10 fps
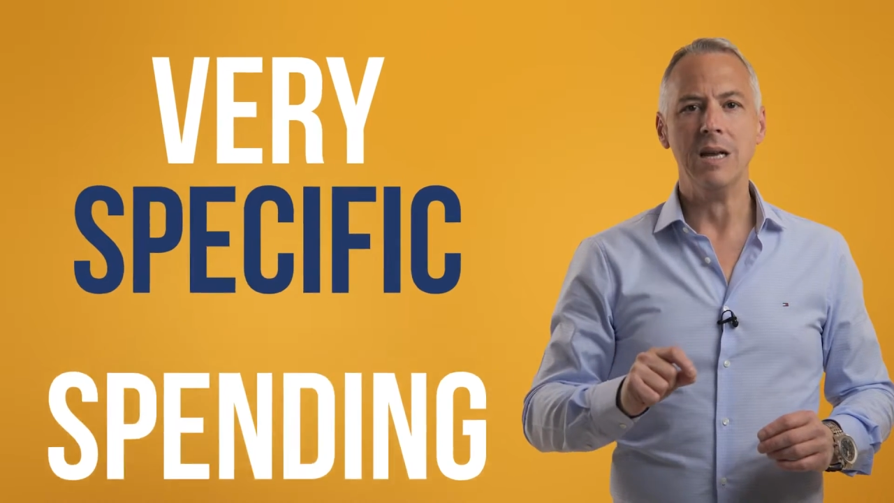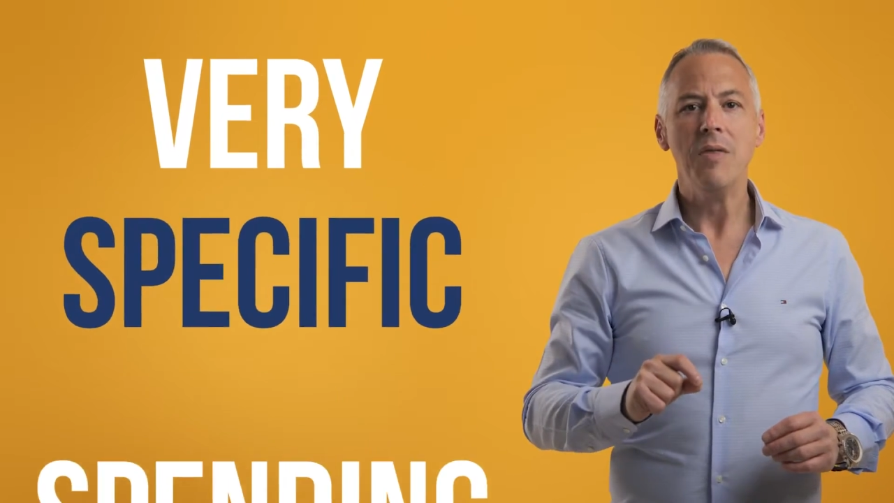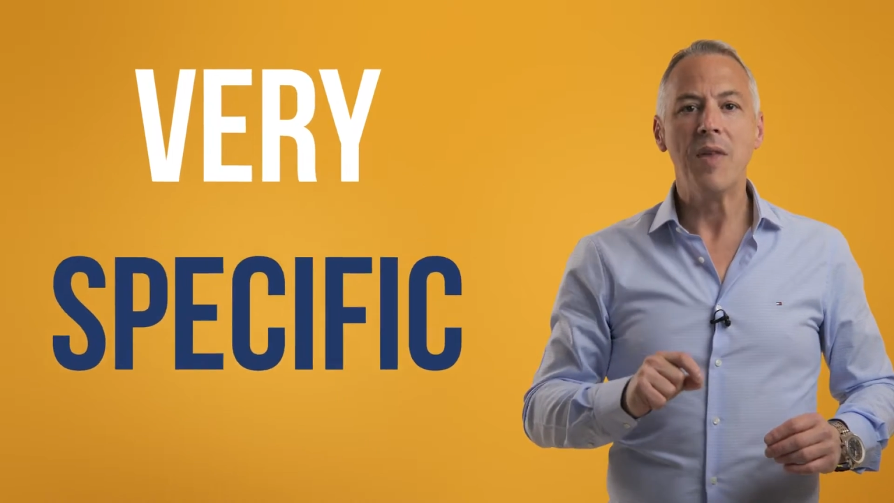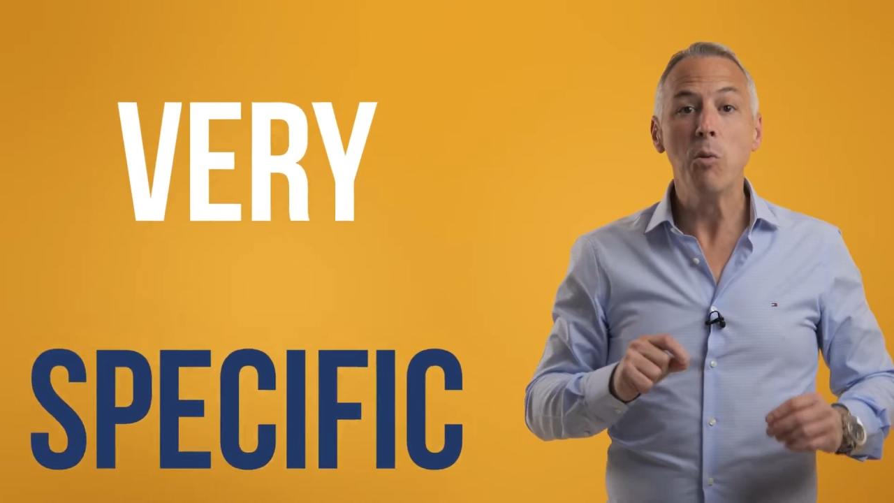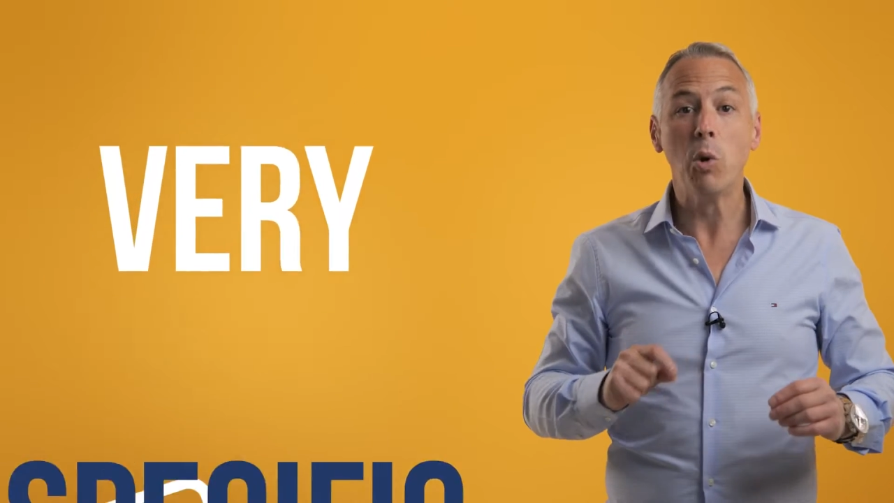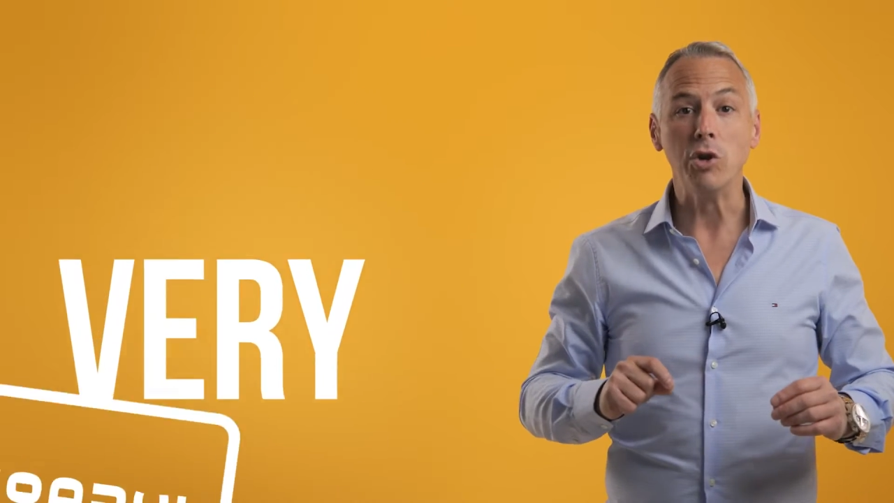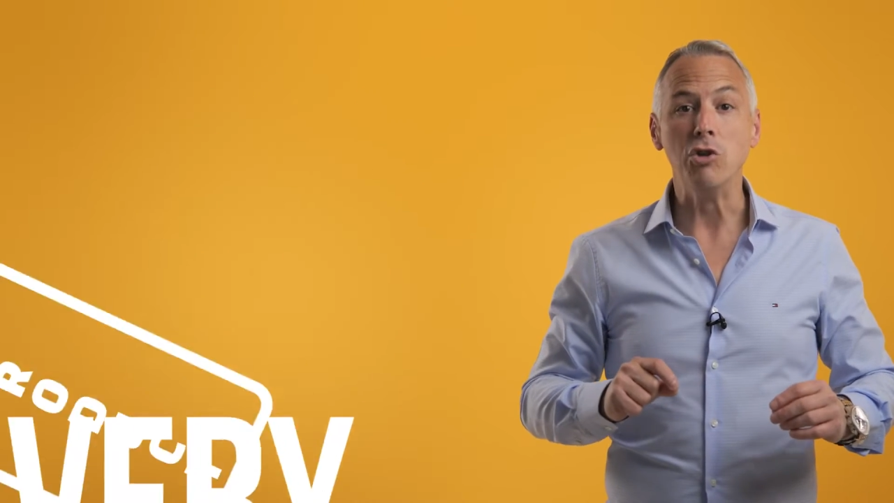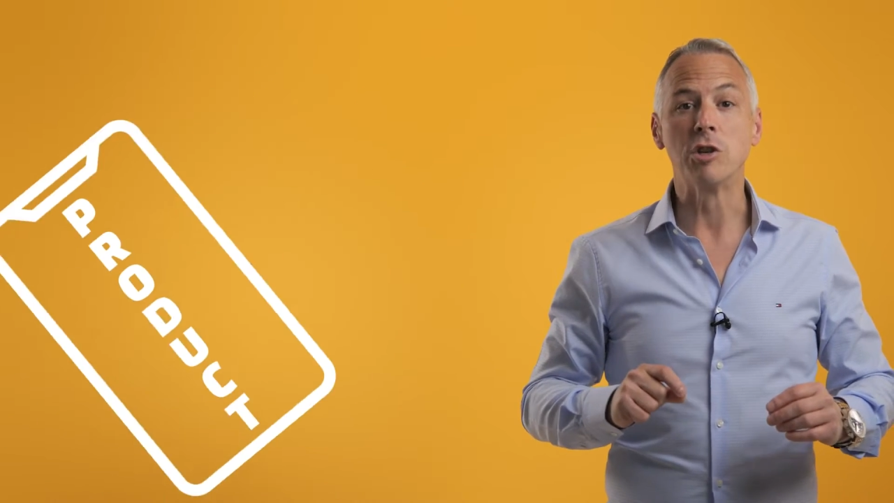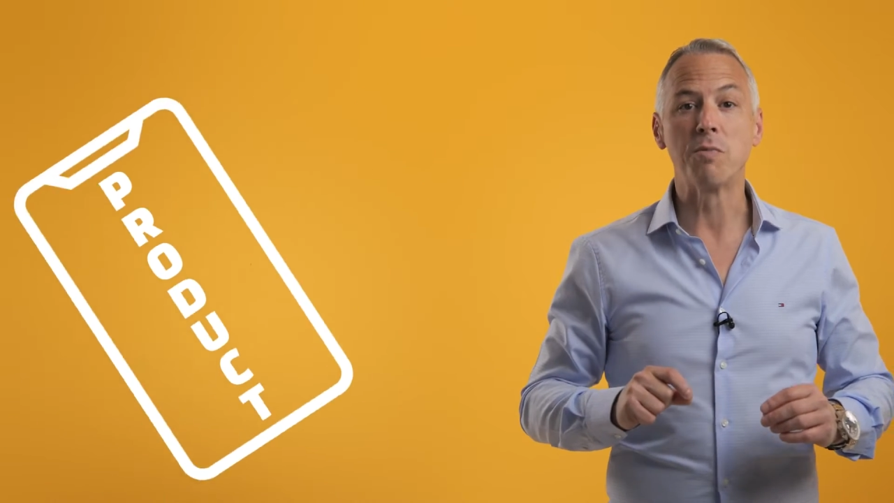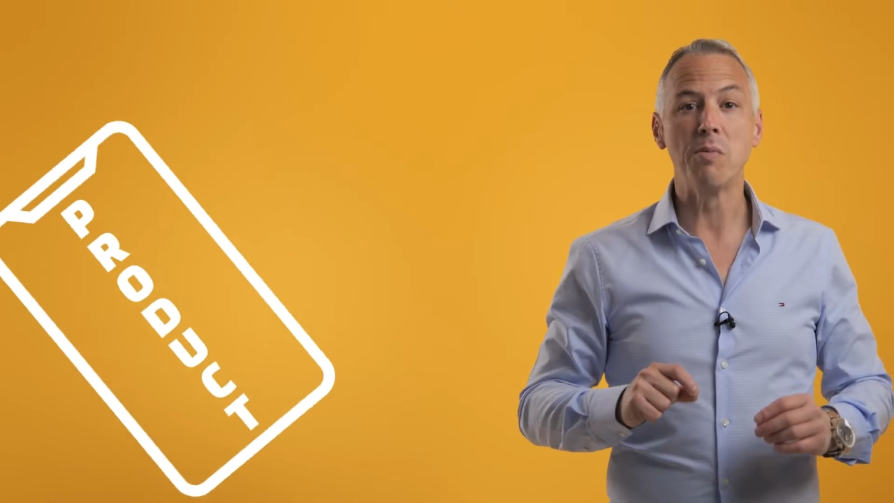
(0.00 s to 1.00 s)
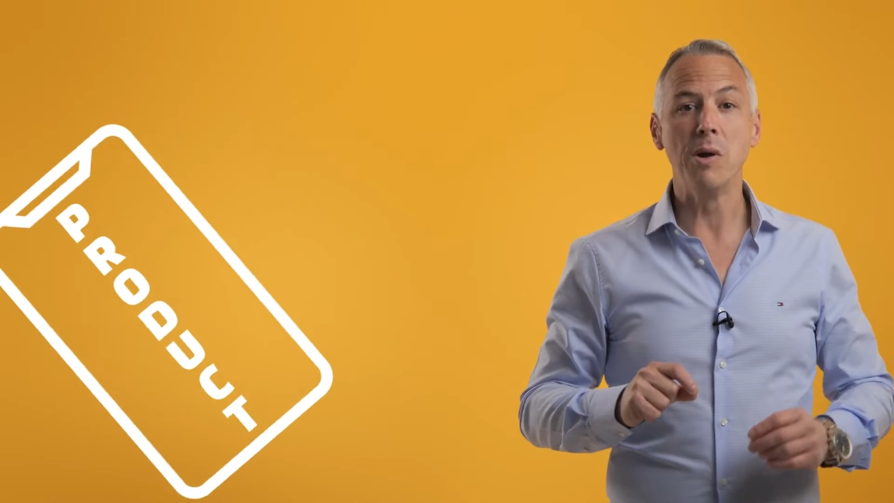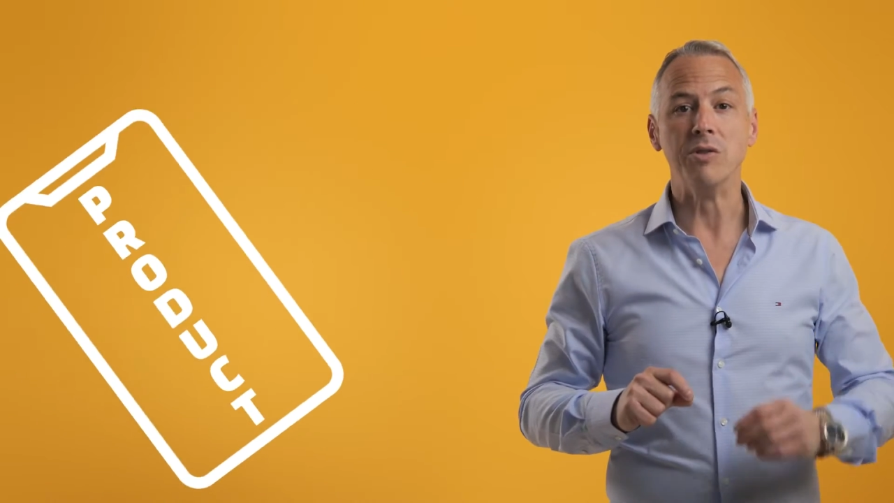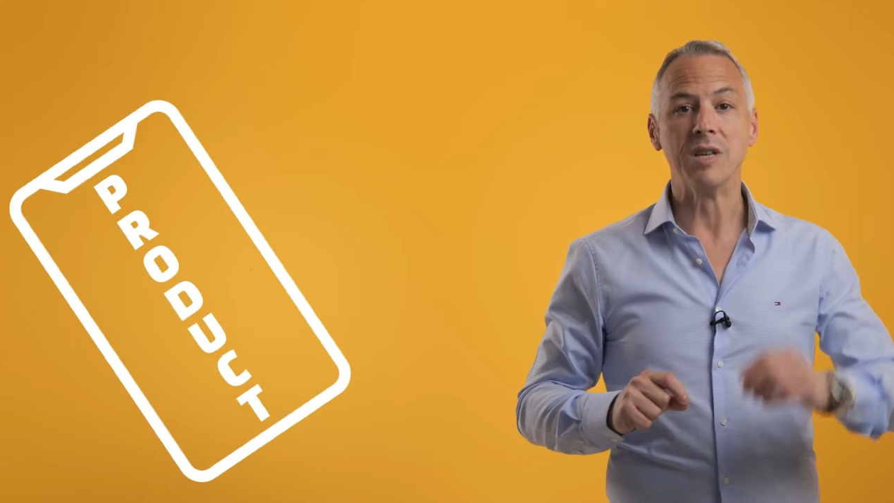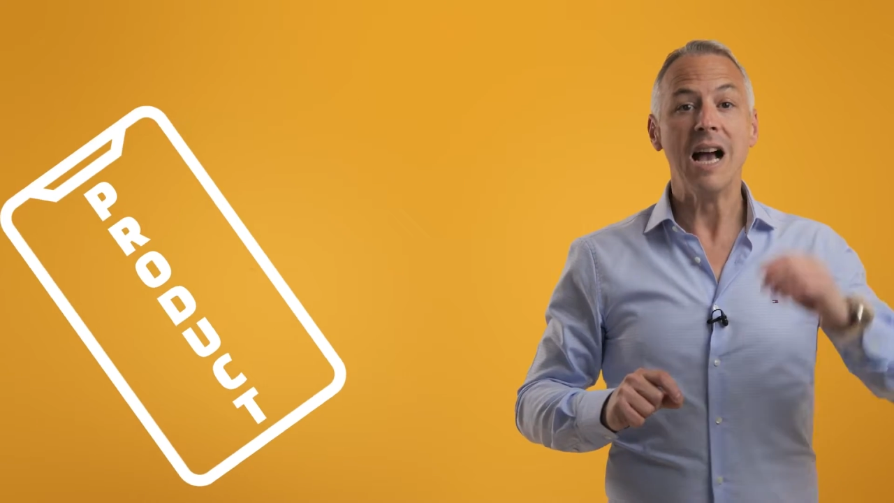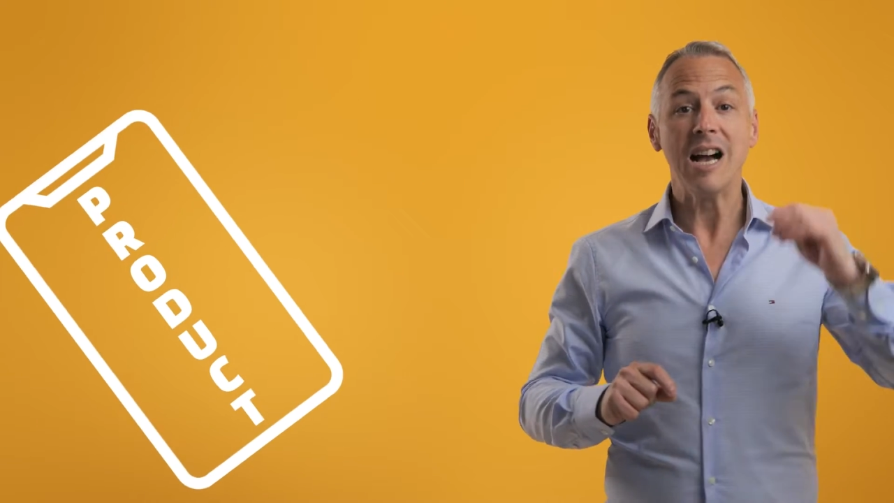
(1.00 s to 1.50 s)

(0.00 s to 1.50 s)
They want you to promote